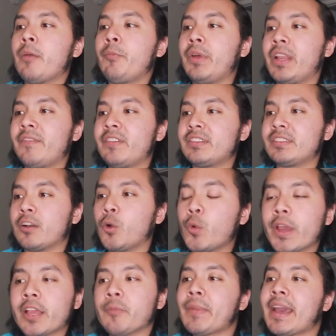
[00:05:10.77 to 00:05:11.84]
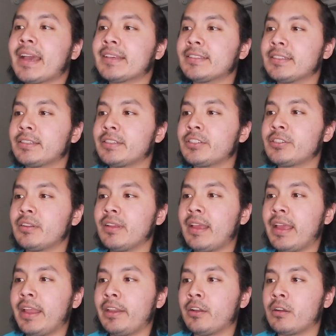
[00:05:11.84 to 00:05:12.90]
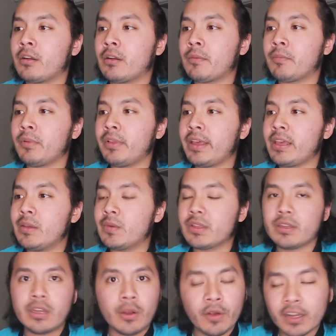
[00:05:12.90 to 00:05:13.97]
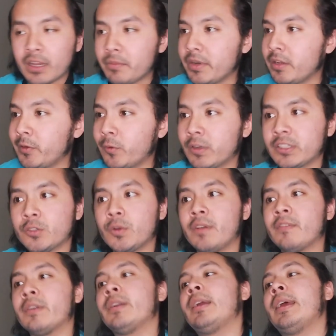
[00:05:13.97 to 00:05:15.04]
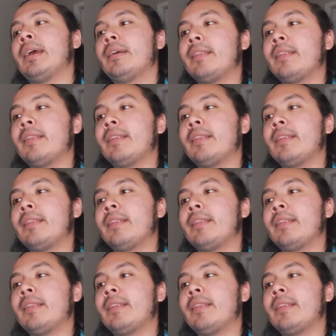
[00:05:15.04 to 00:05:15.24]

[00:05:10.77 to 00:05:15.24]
But if it's a quick passage and you're playing with no accompaniment whatsoever,